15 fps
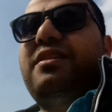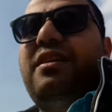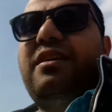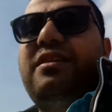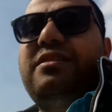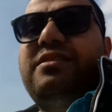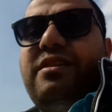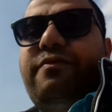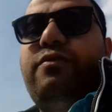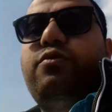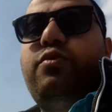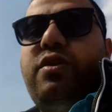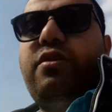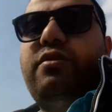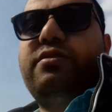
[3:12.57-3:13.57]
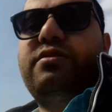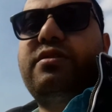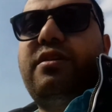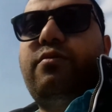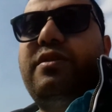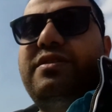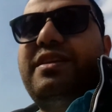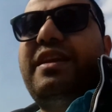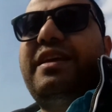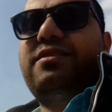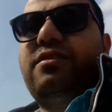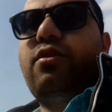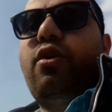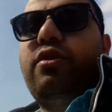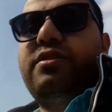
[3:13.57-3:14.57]
in the few years, in
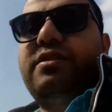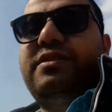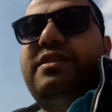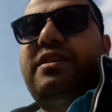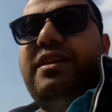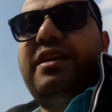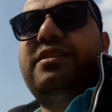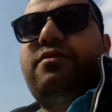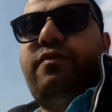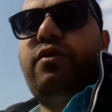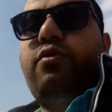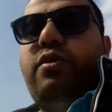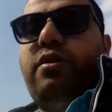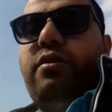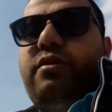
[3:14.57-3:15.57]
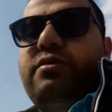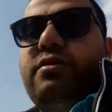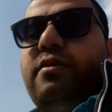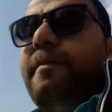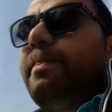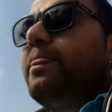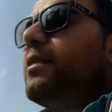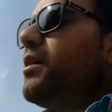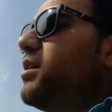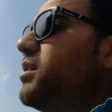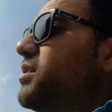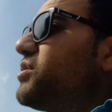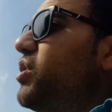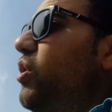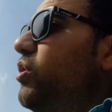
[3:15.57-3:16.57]
the next few years.
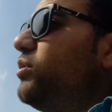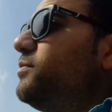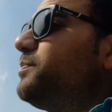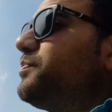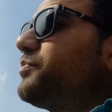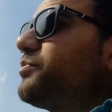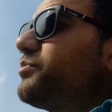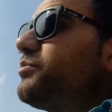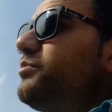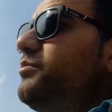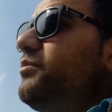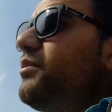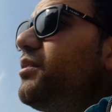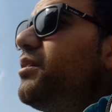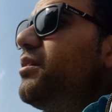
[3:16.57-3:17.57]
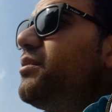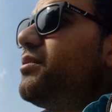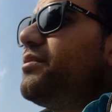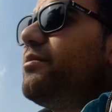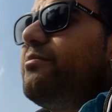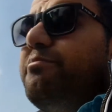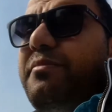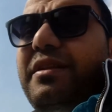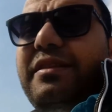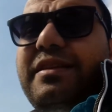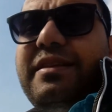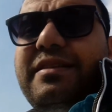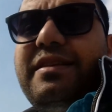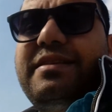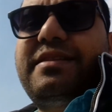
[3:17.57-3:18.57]
So
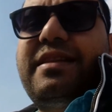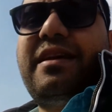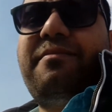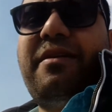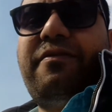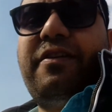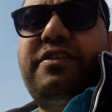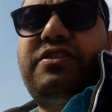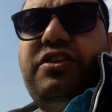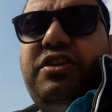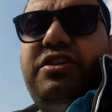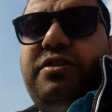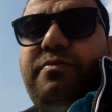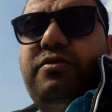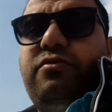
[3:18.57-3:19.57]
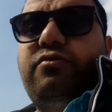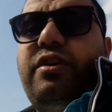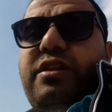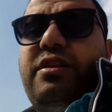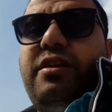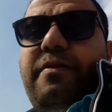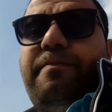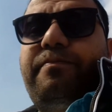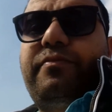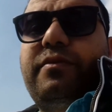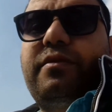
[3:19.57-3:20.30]
building this dam affects Egypt greatly.